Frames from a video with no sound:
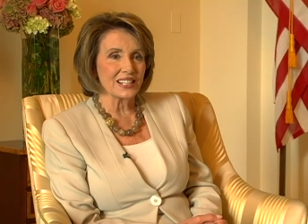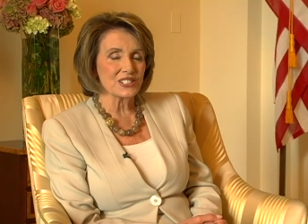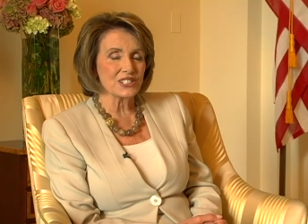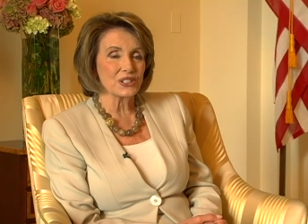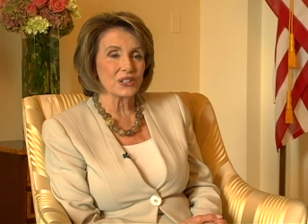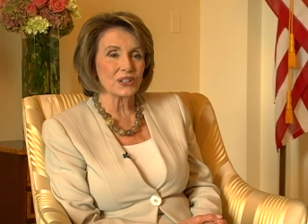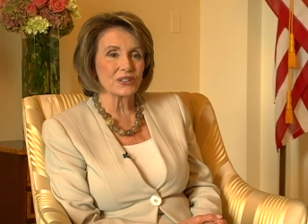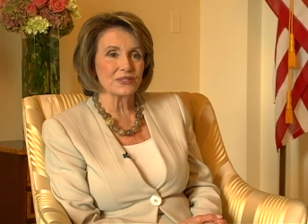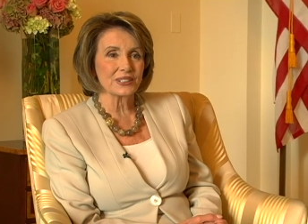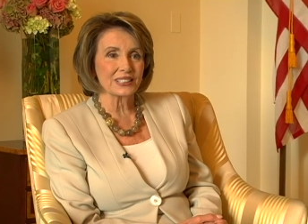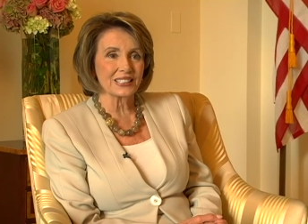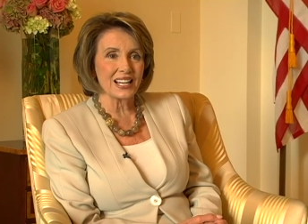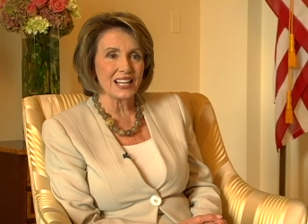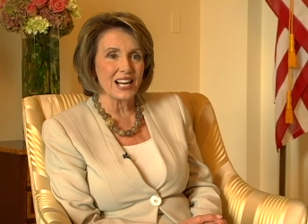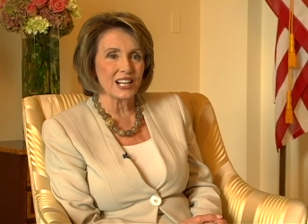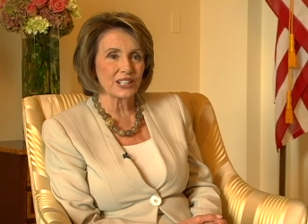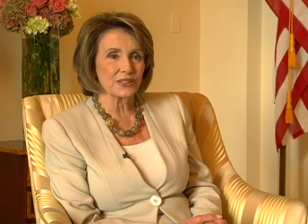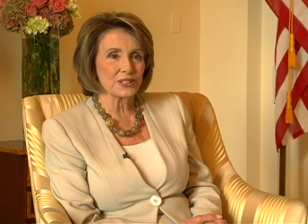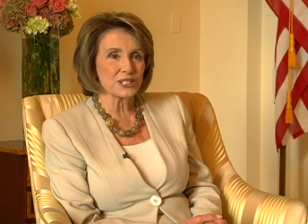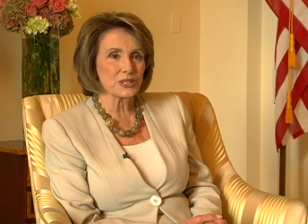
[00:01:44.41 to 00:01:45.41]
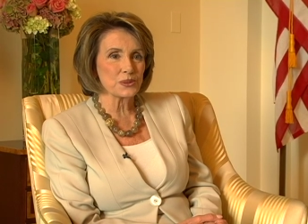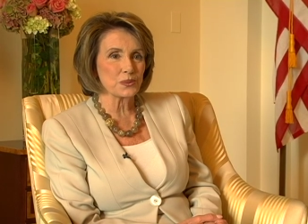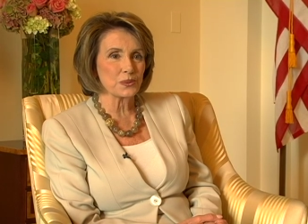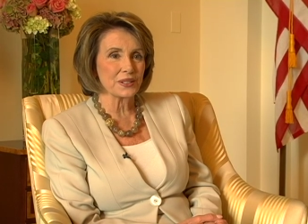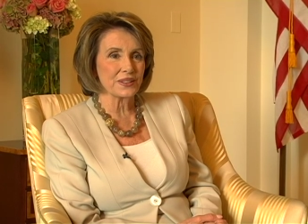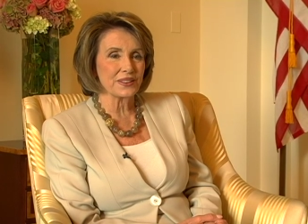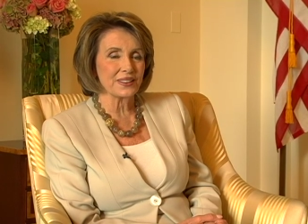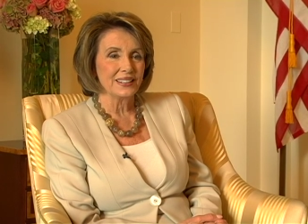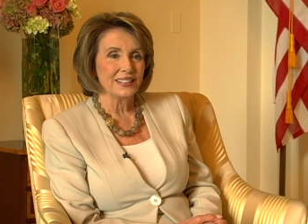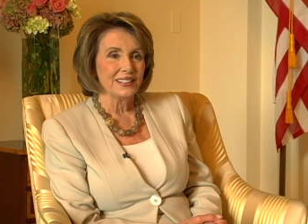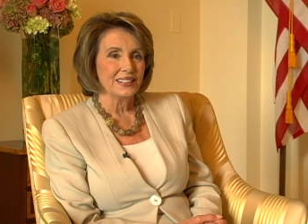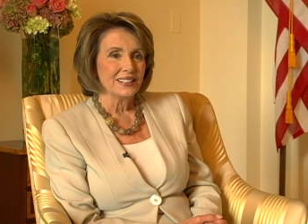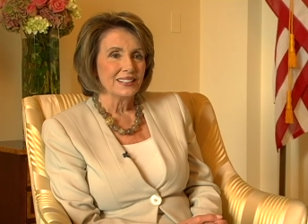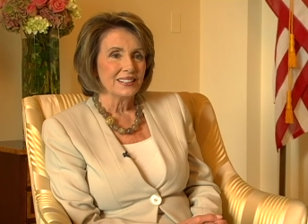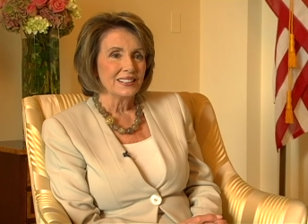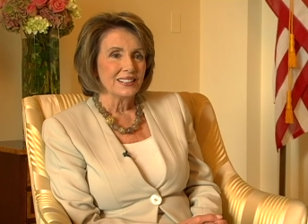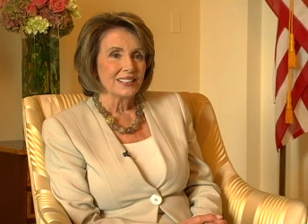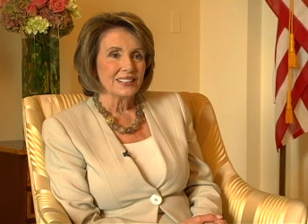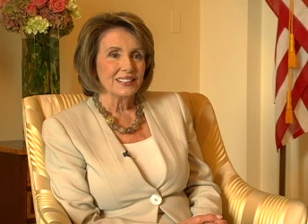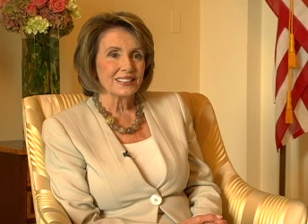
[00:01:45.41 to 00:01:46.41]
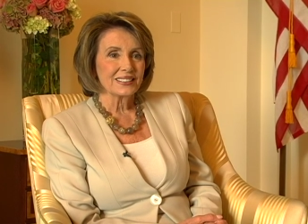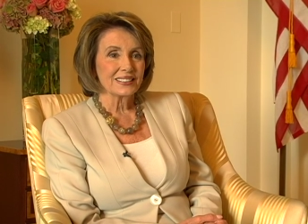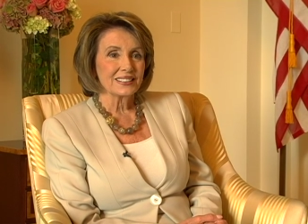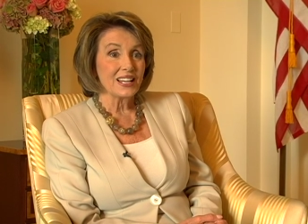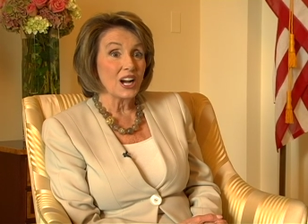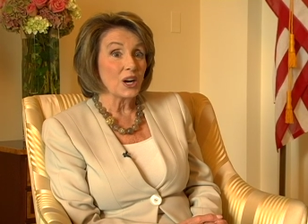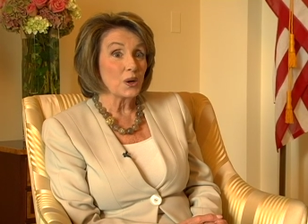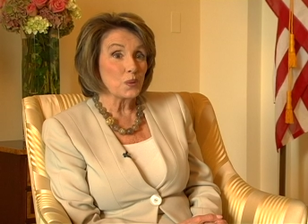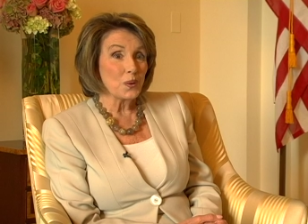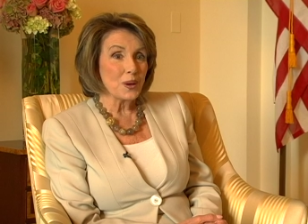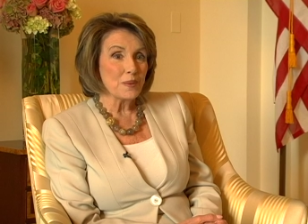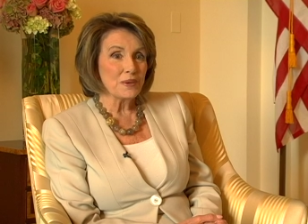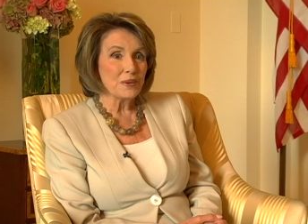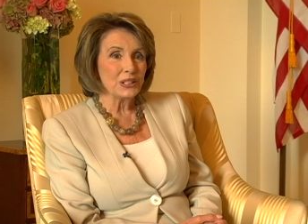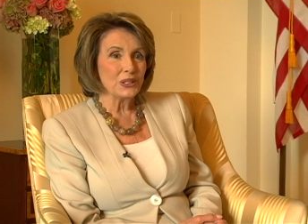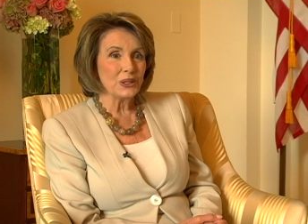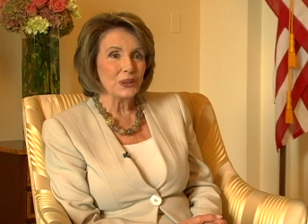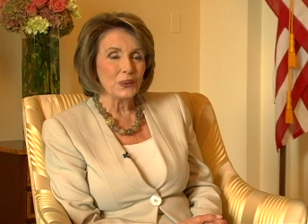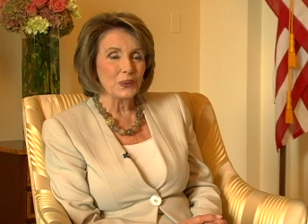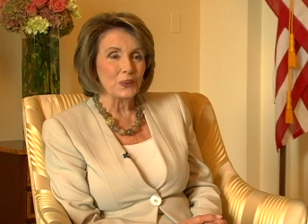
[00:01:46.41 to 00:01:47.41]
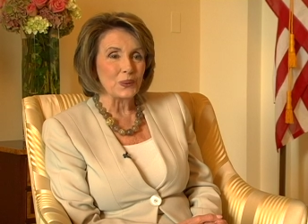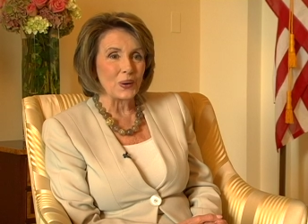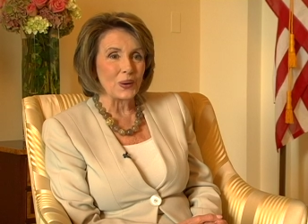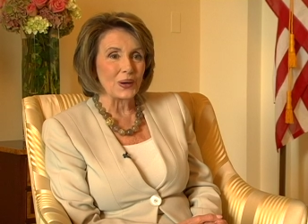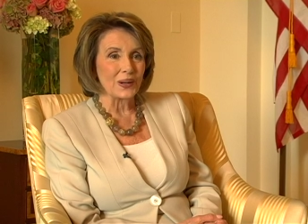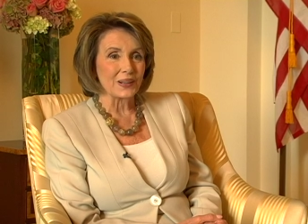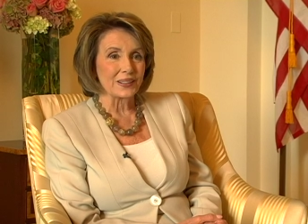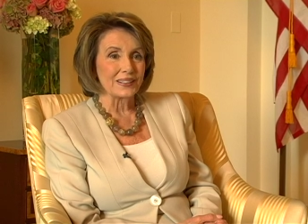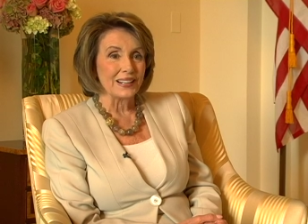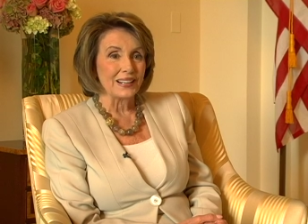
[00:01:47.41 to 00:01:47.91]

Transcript: I serve in Congress with uh, young women who are